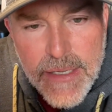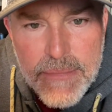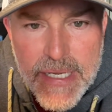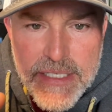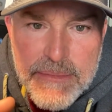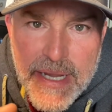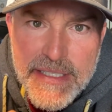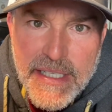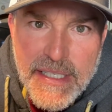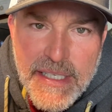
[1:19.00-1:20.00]
because
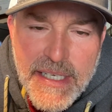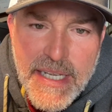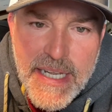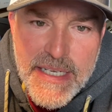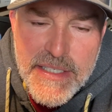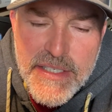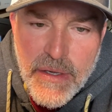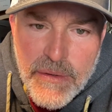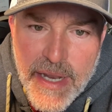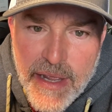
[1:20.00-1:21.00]
basically he
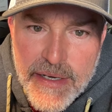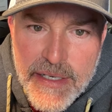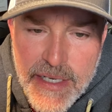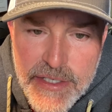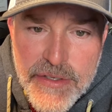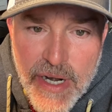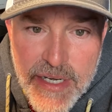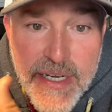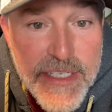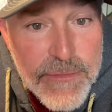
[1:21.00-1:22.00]

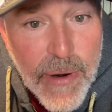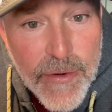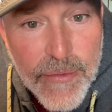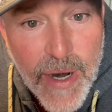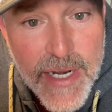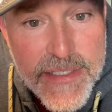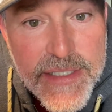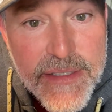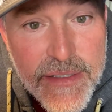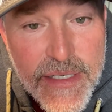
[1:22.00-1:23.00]
traded his birthright.
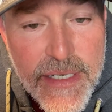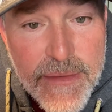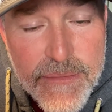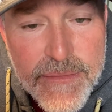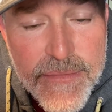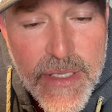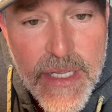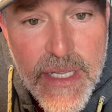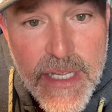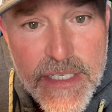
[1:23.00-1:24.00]

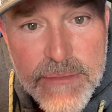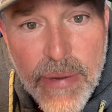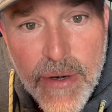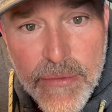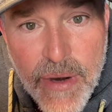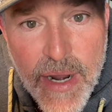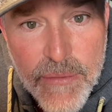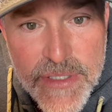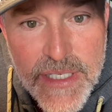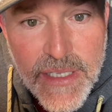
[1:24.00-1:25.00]
His birthright
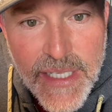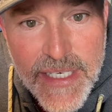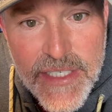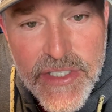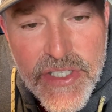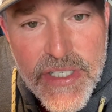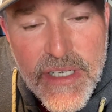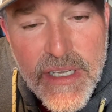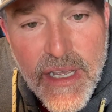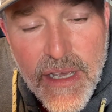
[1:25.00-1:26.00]
was a lineage
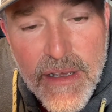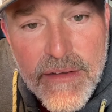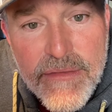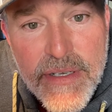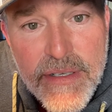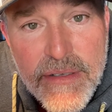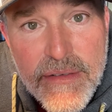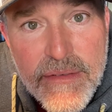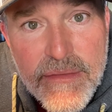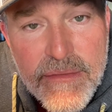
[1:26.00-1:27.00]
of
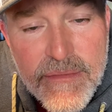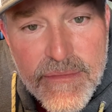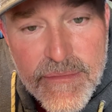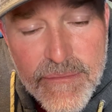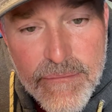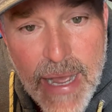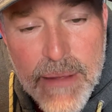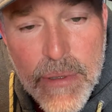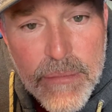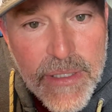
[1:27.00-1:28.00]

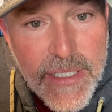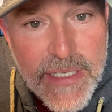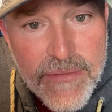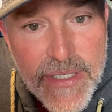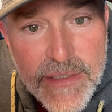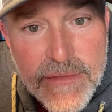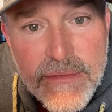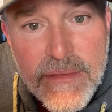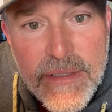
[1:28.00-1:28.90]
Bible-believing